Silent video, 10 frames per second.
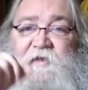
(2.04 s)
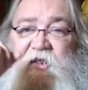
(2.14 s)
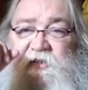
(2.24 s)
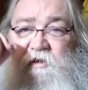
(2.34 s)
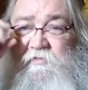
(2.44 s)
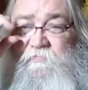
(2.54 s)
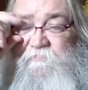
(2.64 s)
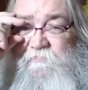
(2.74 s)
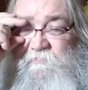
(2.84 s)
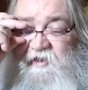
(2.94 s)
Hey, y'all.
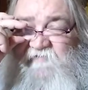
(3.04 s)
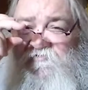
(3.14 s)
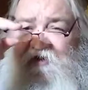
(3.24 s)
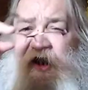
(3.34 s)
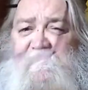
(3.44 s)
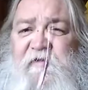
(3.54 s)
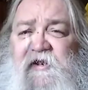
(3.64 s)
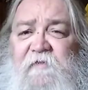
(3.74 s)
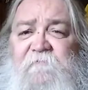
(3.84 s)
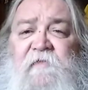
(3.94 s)
Thanks for stopping
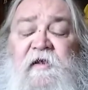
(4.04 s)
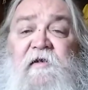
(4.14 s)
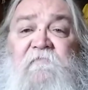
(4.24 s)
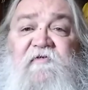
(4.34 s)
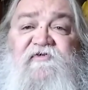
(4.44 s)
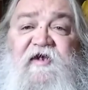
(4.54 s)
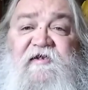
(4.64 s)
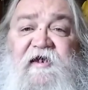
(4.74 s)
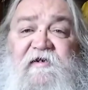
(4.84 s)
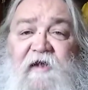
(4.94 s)
in. Appreciate
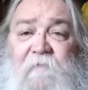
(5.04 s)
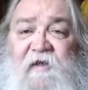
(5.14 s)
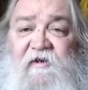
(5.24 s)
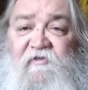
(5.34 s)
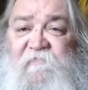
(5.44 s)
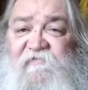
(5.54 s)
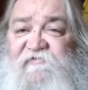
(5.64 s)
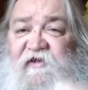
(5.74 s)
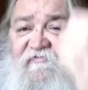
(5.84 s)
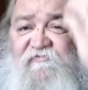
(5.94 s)
taking time out of your busy
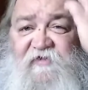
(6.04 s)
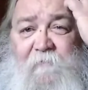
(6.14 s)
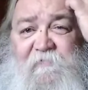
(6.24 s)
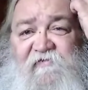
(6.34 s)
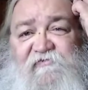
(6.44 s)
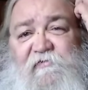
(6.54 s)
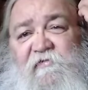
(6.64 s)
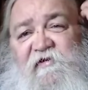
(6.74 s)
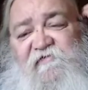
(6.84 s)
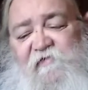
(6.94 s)
schedule. Stop in and see
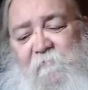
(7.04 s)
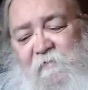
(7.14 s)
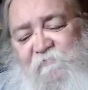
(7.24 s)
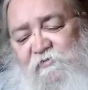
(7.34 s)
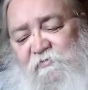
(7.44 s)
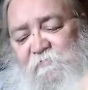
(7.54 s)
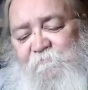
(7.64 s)
what it is I'm up to.